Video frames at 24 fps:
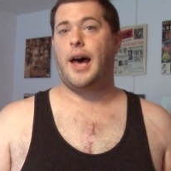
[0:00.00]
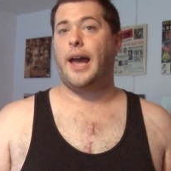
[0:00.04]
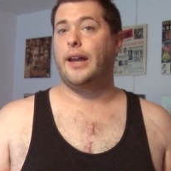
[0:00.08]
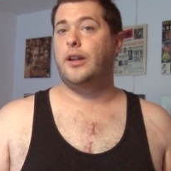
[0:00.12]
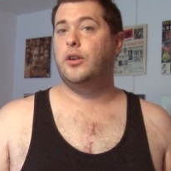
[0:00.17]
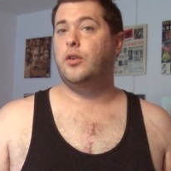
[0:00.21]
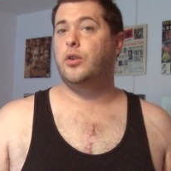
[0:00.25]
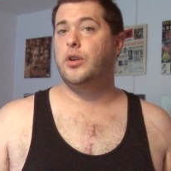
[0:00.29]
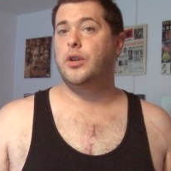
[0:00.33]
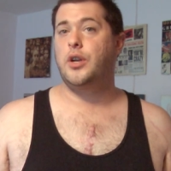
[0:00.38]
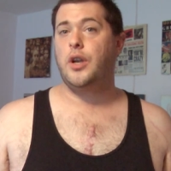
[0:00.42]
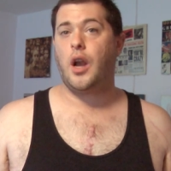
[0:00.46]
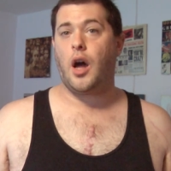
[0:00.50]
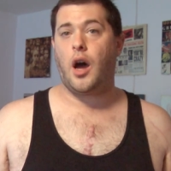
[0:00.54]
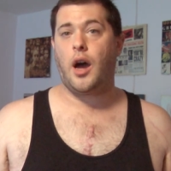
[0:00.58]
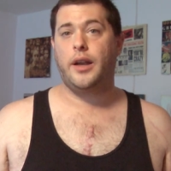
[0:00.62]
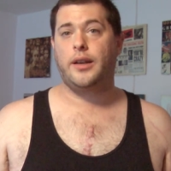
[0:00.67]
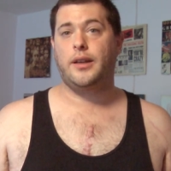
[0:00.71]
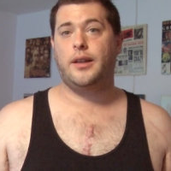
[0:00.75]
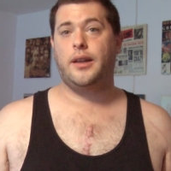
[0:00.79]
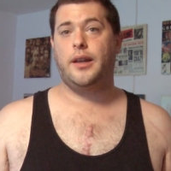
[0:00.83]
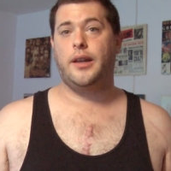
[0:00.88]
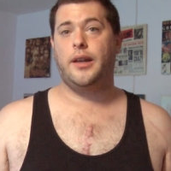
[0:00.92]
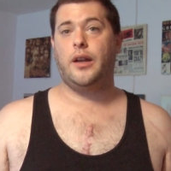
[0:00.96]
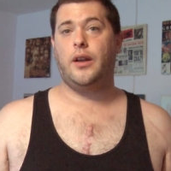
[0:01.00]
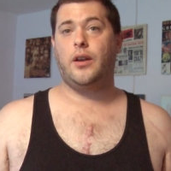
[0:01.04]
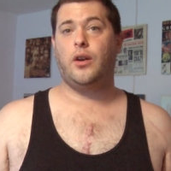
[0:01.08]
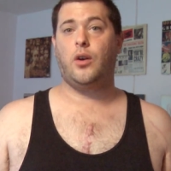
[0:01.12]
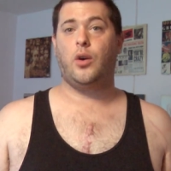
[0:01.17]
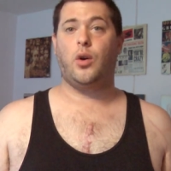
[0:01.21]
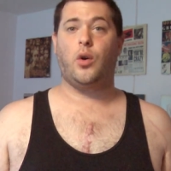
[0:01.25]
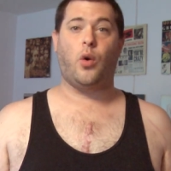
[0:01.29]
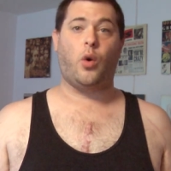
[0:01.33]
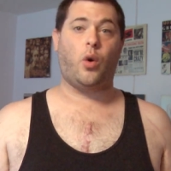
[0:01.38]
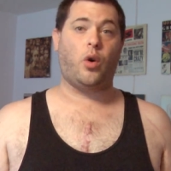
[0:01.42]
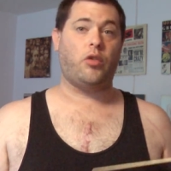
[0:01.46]
I could not hear
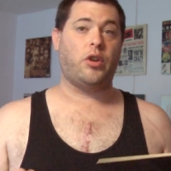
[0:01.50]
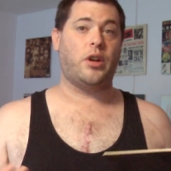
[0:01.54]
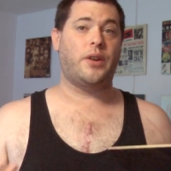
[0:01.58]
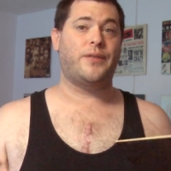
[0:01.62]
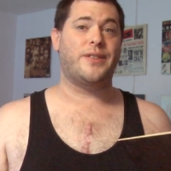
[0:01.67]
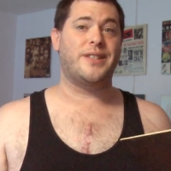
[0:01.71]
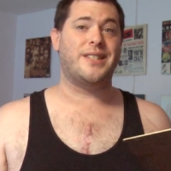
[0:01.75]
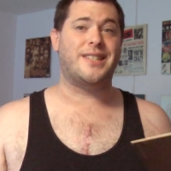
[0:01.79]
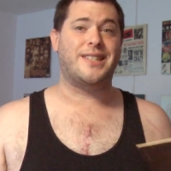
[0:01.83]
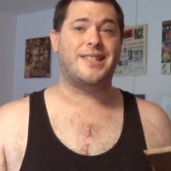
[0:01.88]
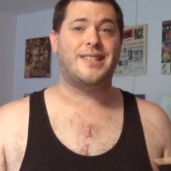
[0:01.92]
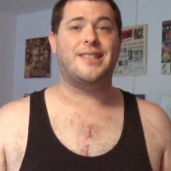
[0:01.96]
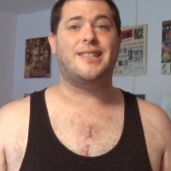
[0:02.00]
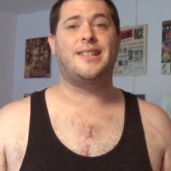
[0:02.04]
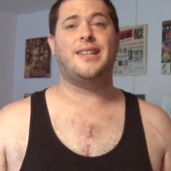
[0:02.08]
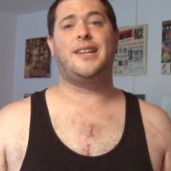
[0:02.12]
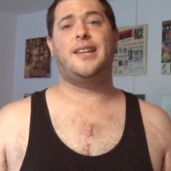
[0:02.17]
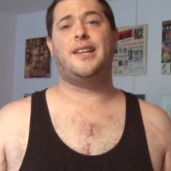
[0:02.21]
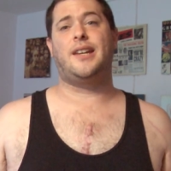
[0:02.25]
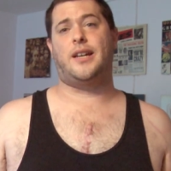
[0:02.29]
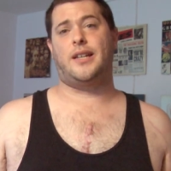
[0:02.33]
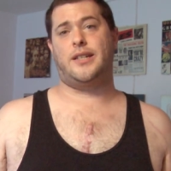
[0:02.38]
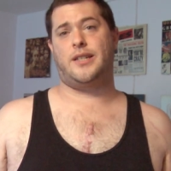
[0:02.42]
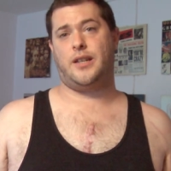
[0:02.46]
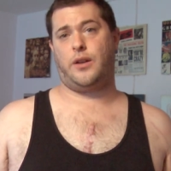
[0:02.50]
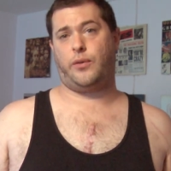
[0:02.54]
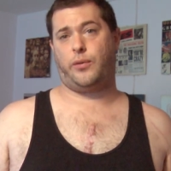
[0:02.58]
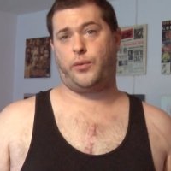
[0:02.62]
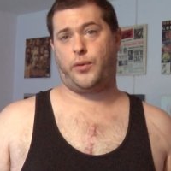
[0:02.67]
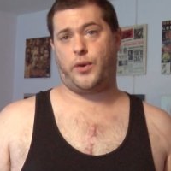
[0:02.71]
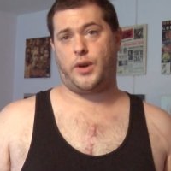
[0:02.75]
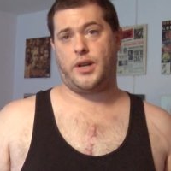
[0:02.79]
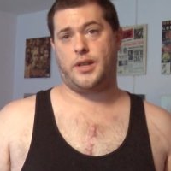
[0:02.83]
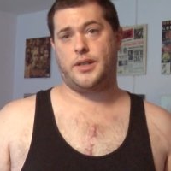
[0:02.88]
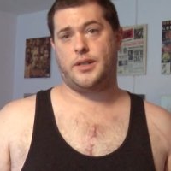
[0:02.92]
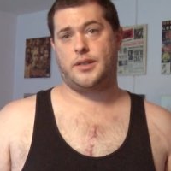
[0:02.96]
or even see a
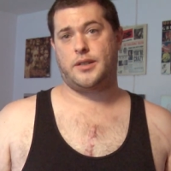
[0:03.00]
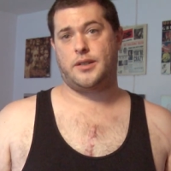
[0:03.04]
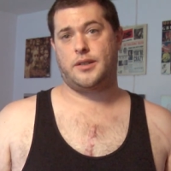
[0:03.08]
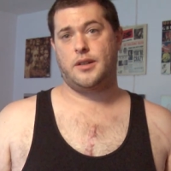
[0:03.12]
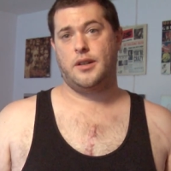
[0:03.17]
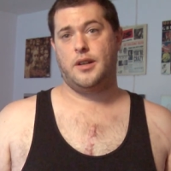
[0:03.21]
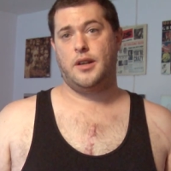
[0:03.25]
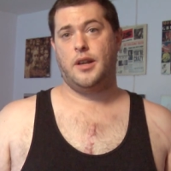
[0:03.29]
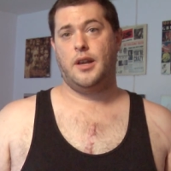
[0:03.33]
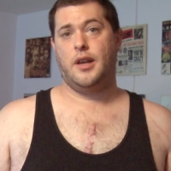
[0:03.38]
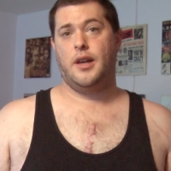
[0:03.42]
difference.